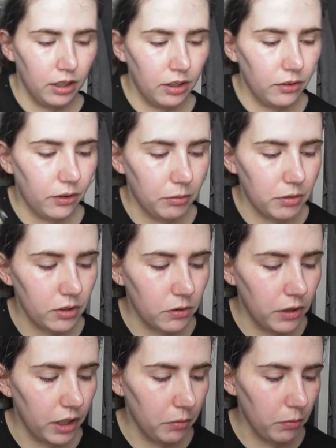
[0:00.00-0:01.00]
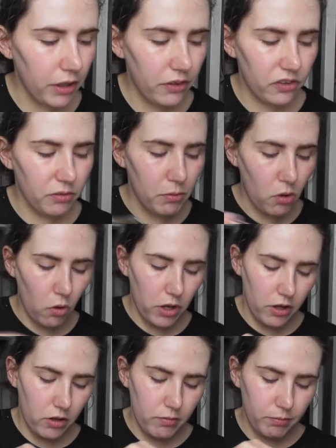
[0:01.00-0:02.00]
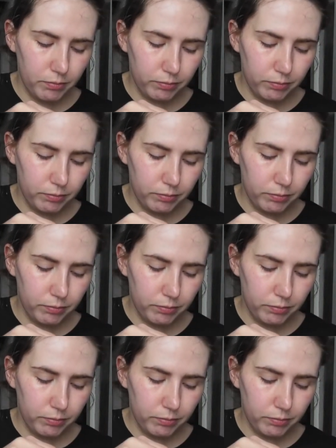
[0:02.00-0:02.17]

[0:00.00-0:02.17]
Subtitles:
So I'm just going in with some oil.